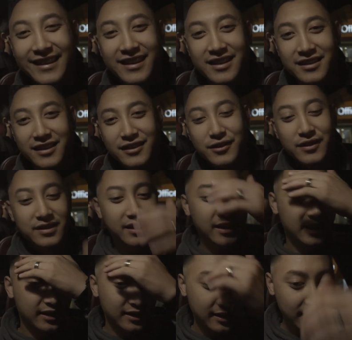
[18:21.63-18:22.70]
Doesn't look too
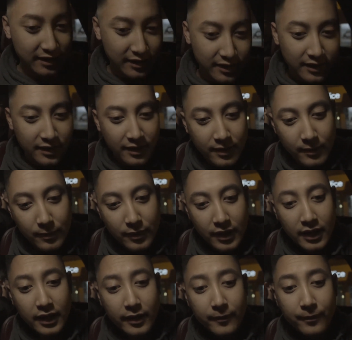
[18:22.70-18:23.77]
excited. Mm.
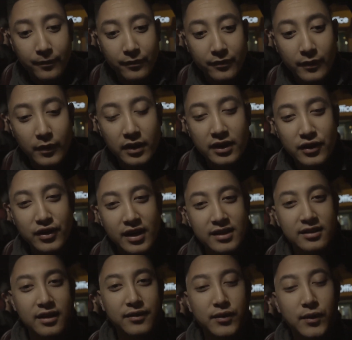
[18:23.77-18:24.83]
But I want to thank you guys
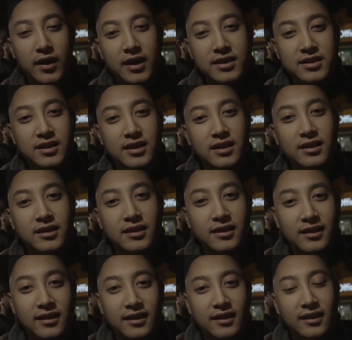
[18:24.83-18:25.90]
all for watching.
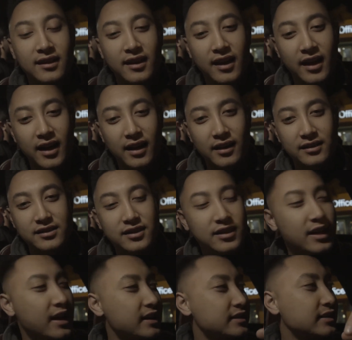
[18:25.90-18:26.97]
And I'll see you
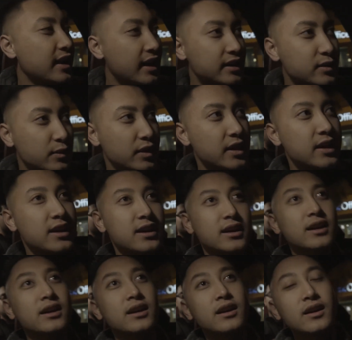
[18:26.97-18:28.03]
guys next week.
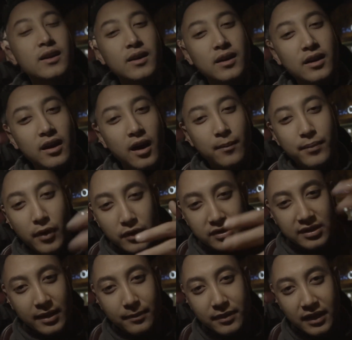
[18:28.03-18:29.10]
I'll post
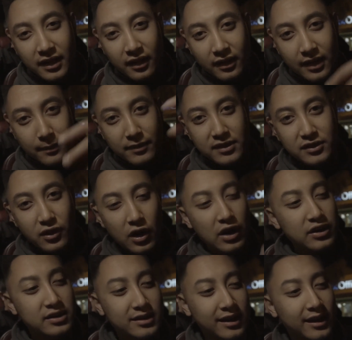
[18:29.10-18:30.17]
something. I'll keep this going,
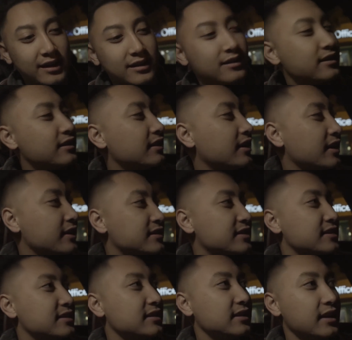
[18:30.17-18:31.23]
just not a
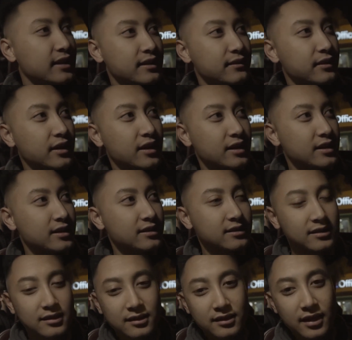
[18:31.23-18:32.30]
consistent daily vlog
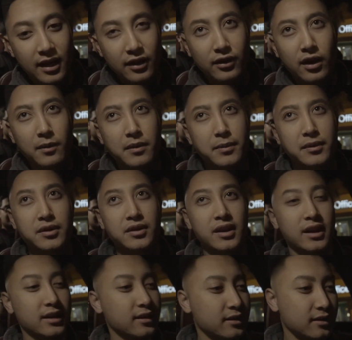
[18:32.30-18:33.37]
because I don't know how people do
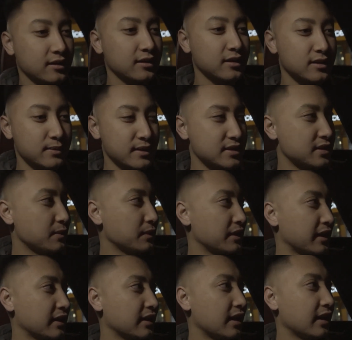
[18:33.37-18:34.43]
that. Especially with
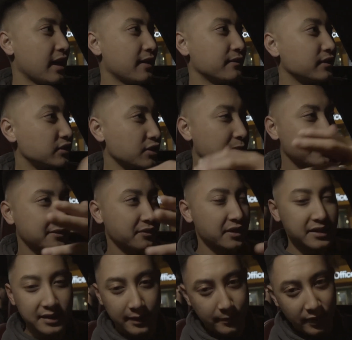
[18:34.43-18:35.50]
like not having so much free
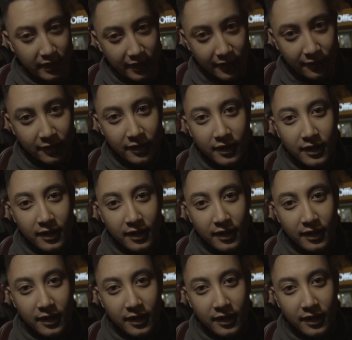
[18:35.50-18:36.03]
time right now.